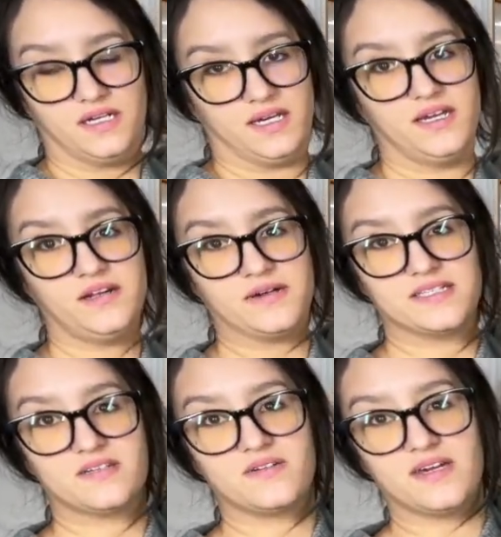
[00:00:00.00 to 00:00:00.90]

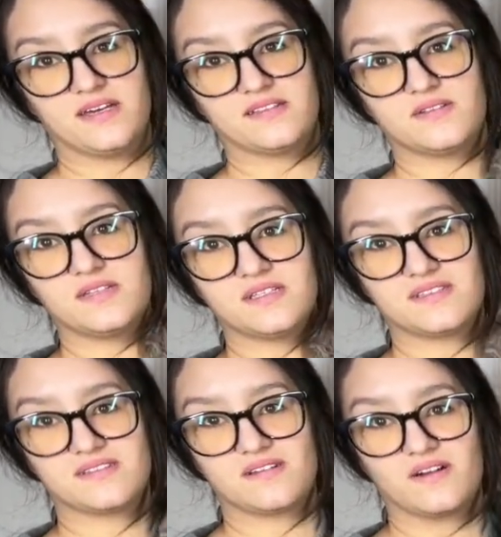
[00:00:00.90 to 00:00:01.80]
Anyways, okay, so this is
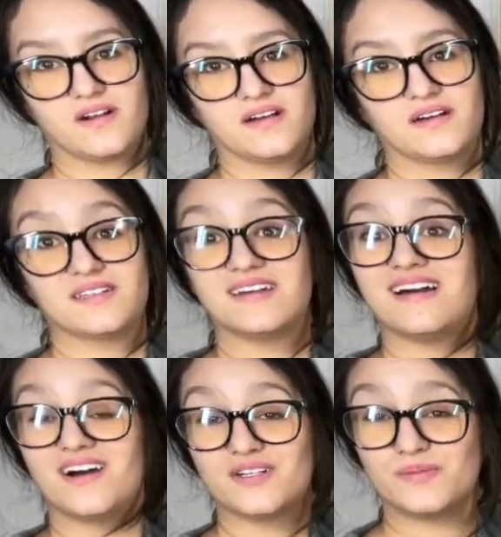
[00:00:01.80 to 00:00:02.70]
a Zara
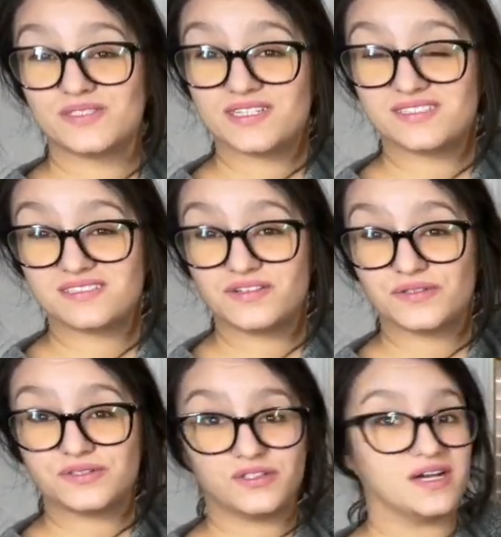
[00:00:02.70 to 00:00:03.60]
100%
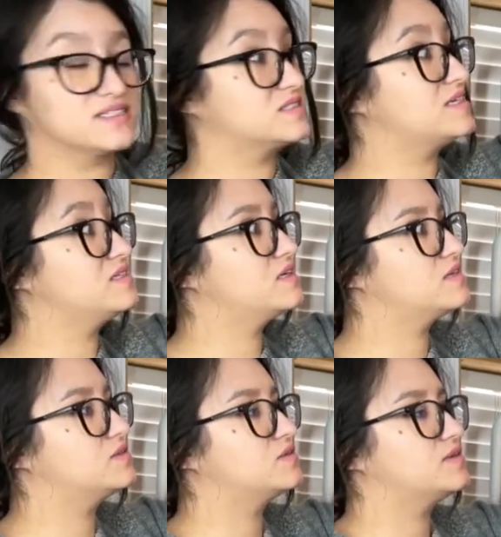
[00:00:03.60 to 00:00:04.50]
silk dress. I did not
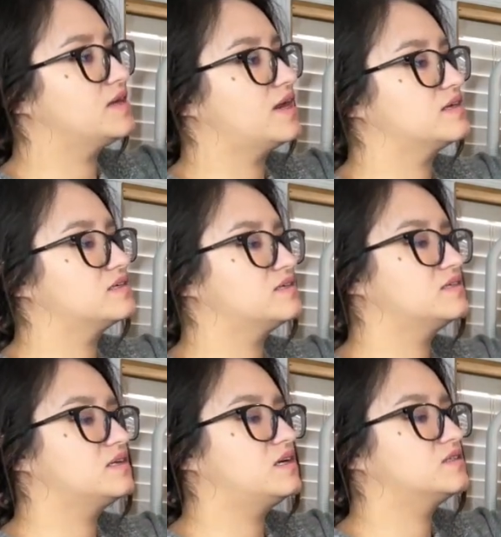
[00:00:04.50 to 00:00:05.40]
know they had
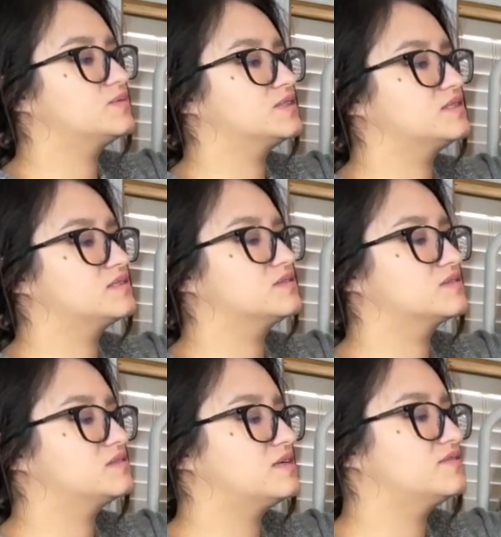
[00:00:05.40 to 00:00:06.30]
100% silk
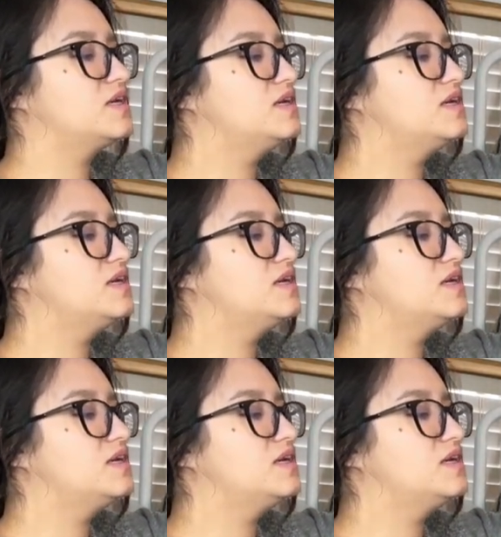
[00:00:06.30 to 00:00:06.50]
stuff